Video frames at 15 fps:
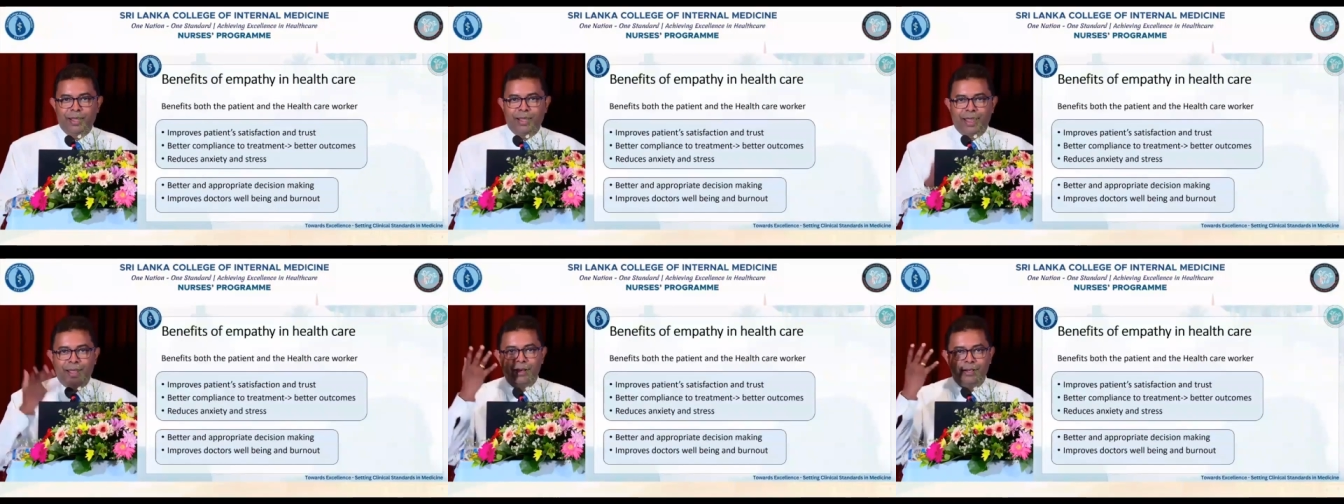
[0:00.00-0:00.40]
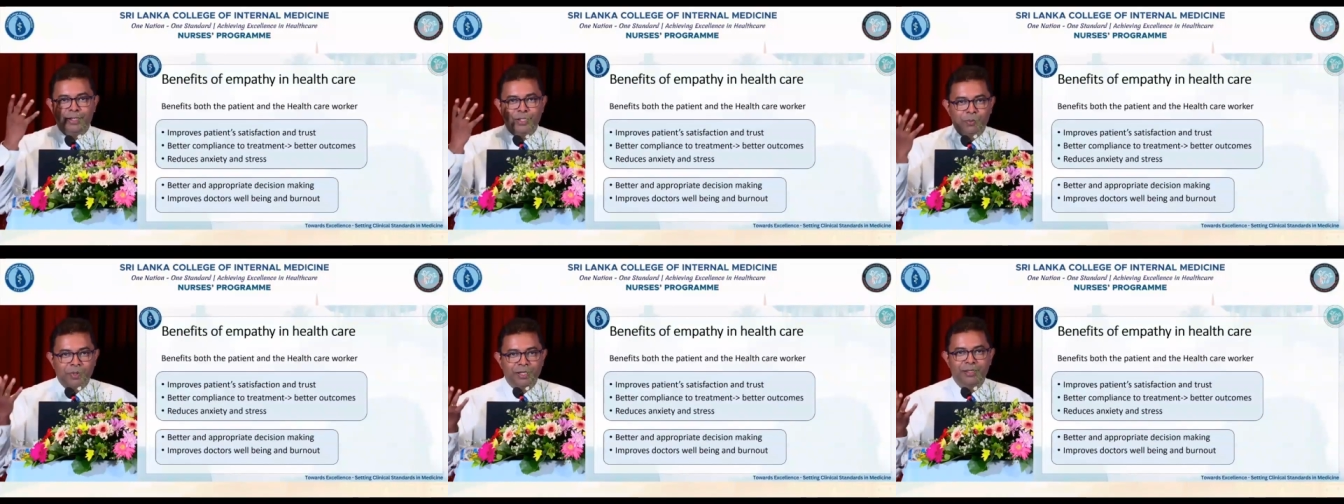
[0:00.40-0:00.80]
anger
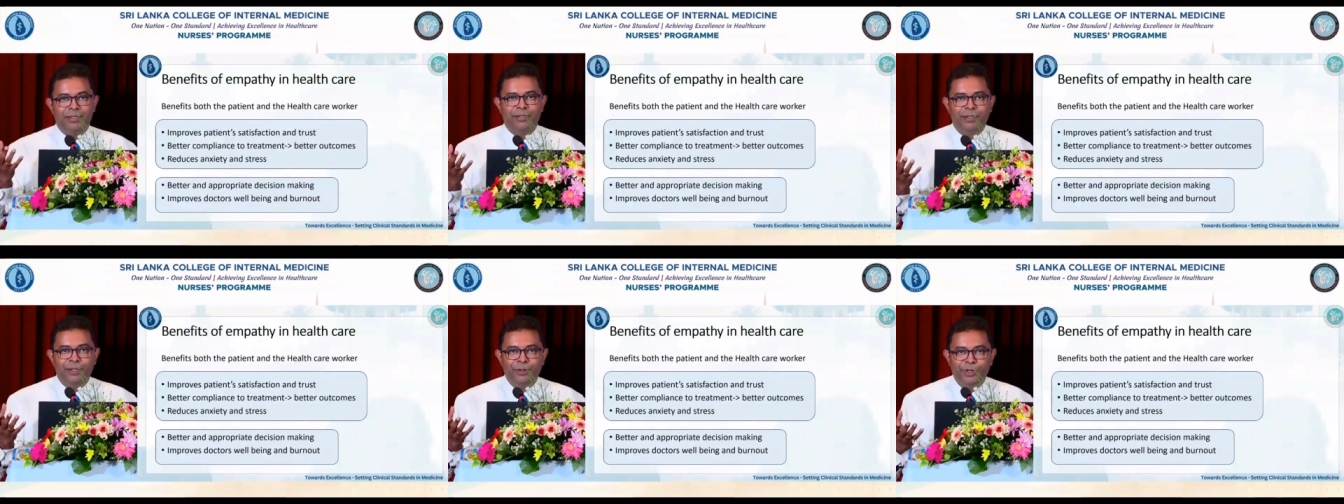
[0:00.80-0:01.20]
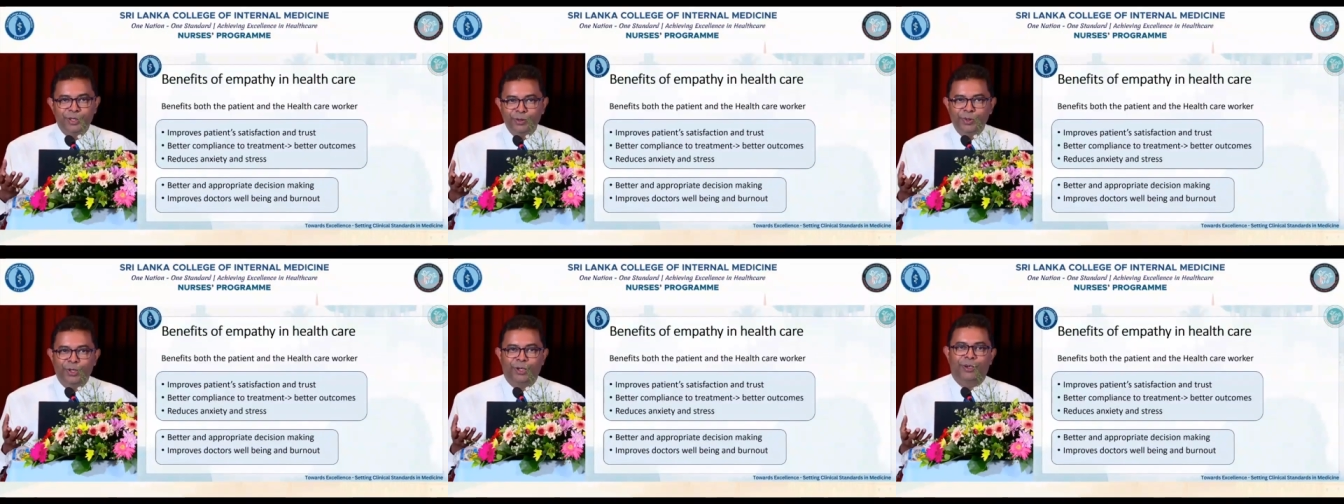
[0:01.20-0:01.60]
spells during
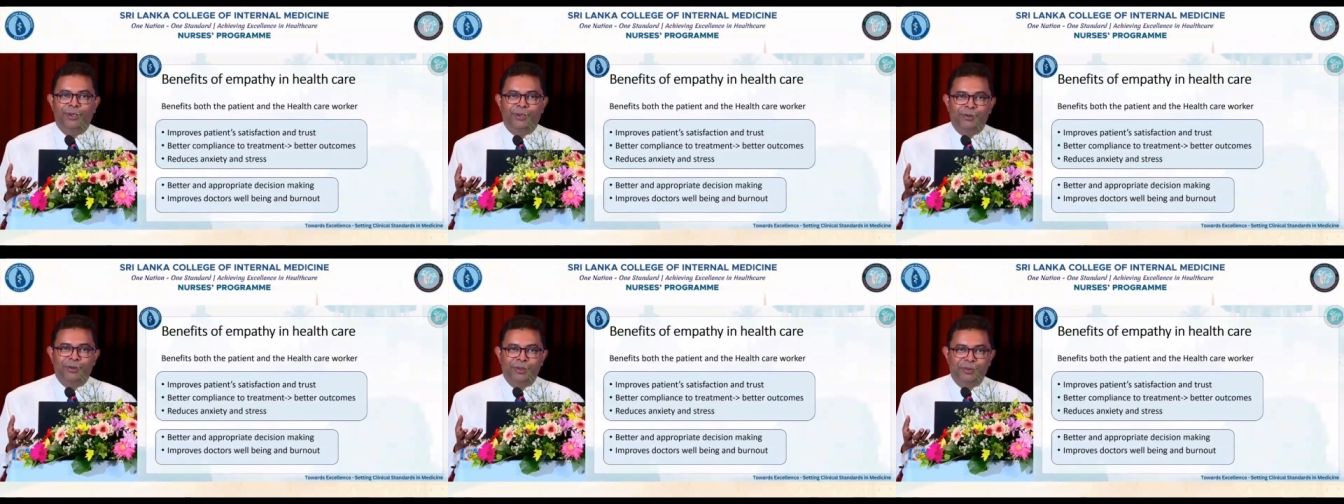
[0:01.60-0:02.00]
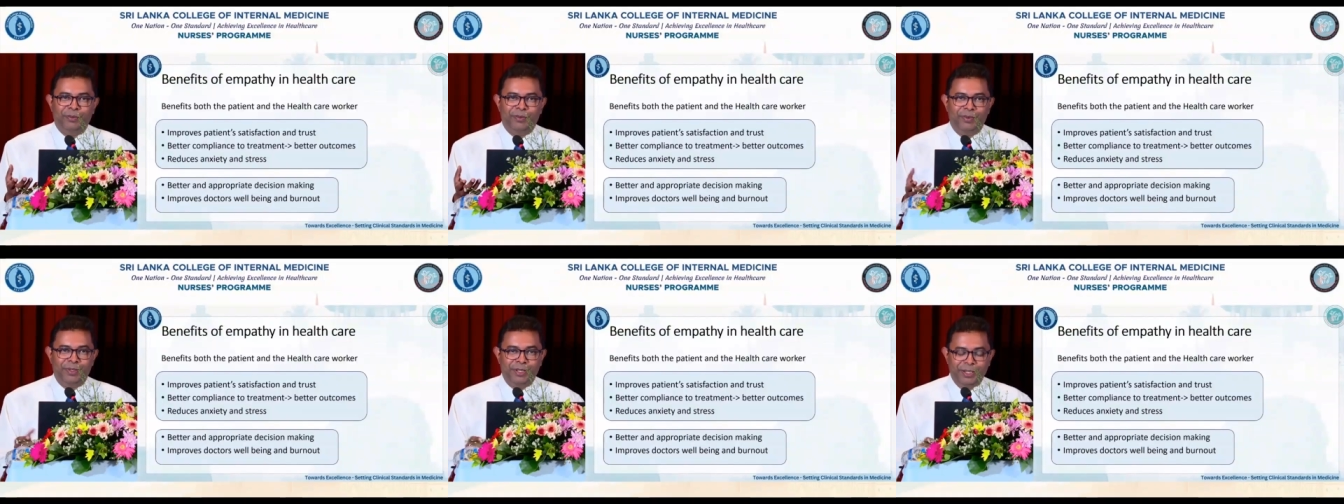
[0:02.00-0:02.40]
the wardrobe,
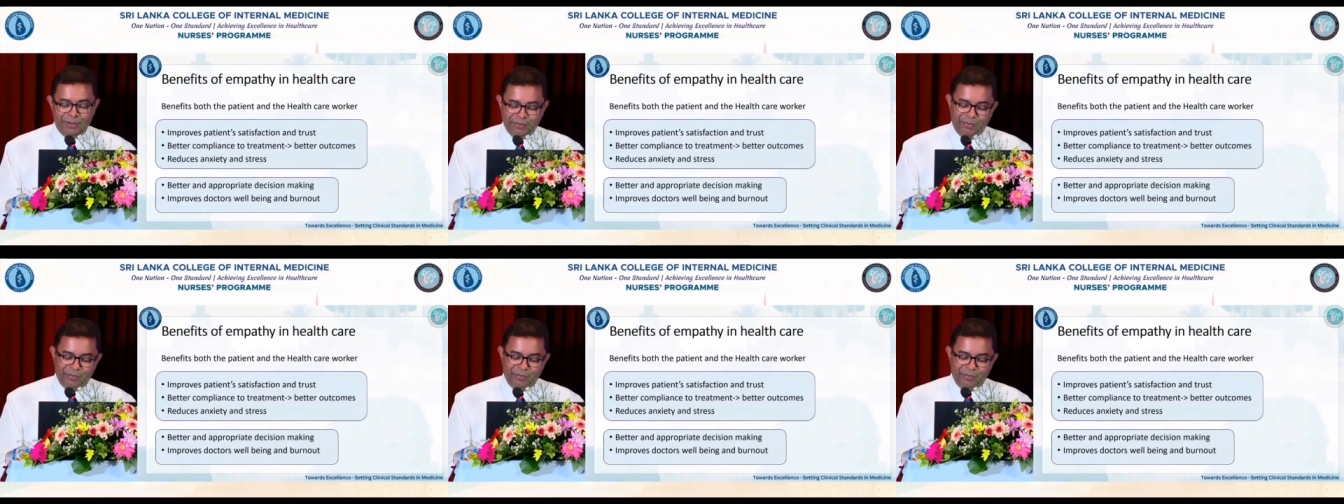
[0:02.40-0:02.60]
right?